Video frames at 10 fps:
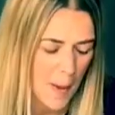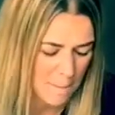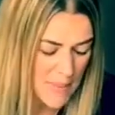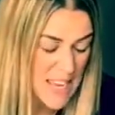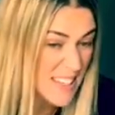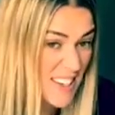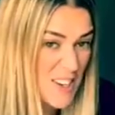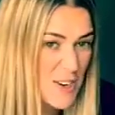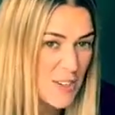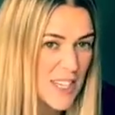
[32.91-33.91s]
meeting
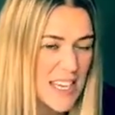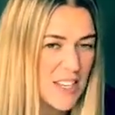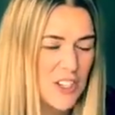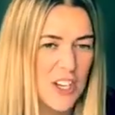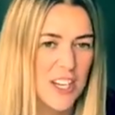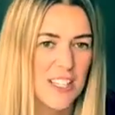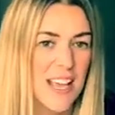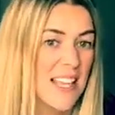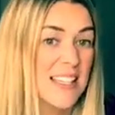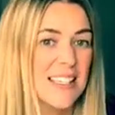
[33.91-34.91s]
new teachers
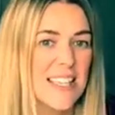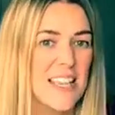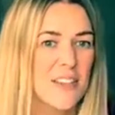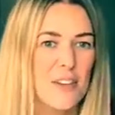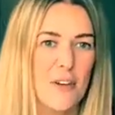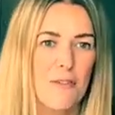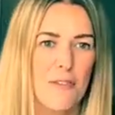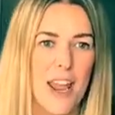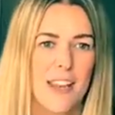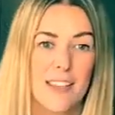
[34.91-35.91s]
and seeing your
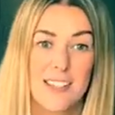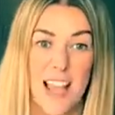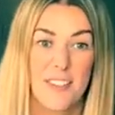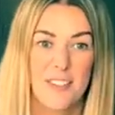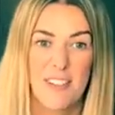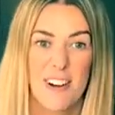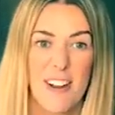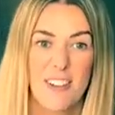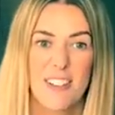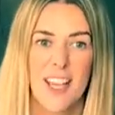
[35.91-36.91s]
friends after a
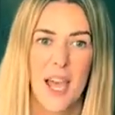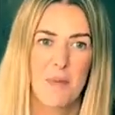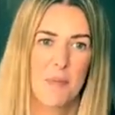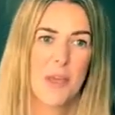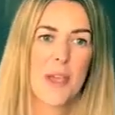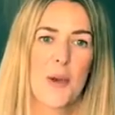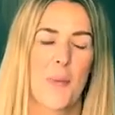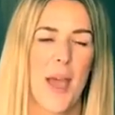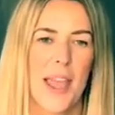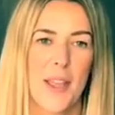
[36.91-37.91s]
long time of being
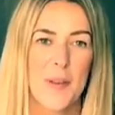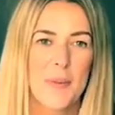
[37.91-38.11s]
away.